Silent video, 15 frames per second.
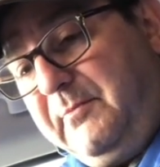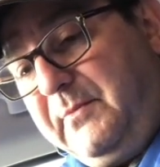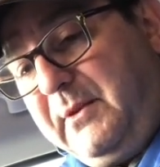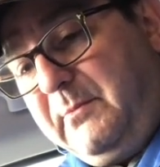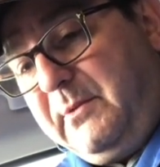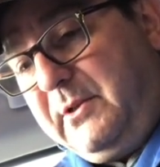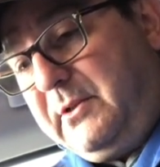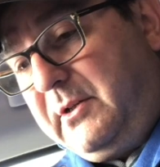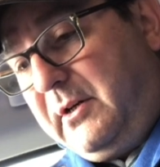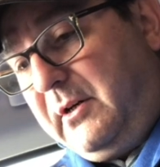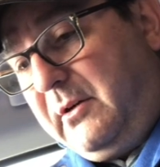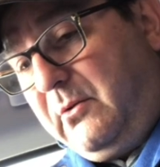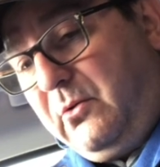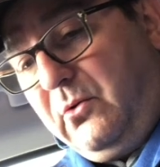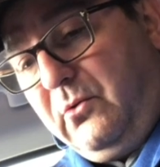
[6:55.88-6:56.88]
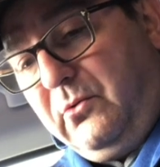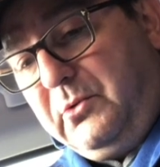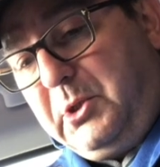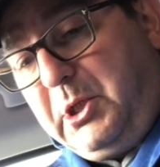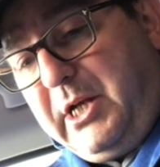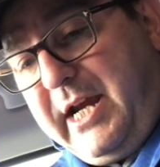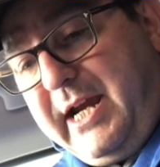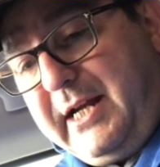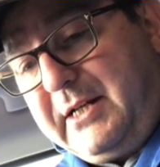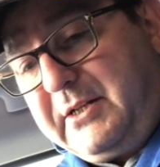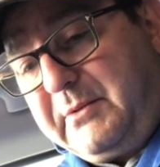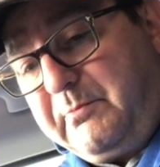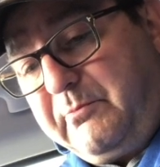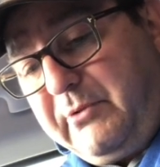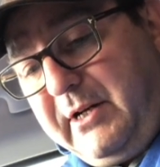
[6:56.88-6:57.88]
Then we've got horn
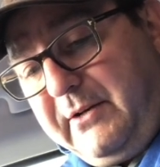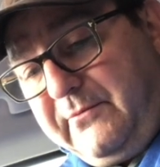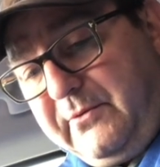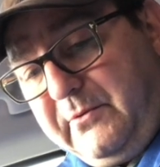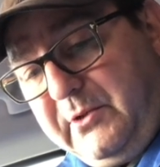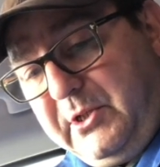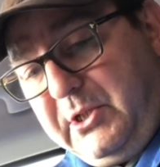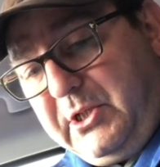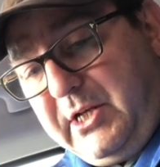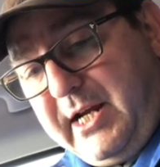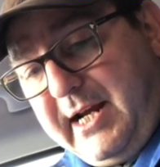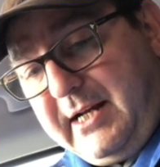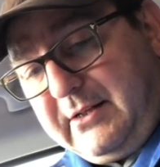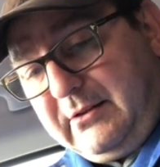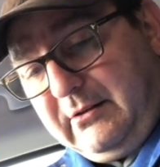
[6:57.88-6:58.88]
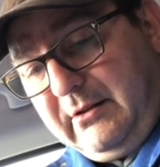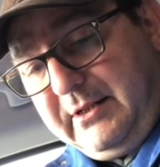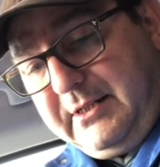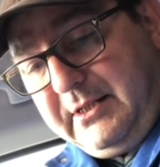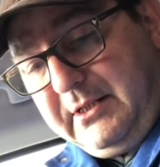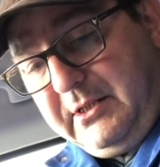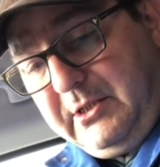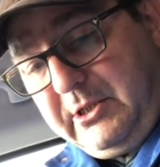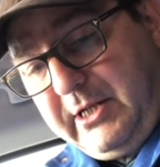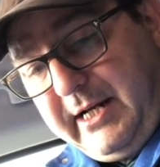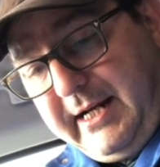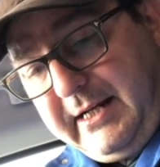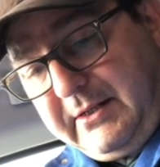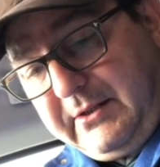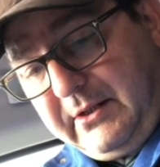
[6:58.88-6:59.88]
checks, brake fluid checks, lighting checks,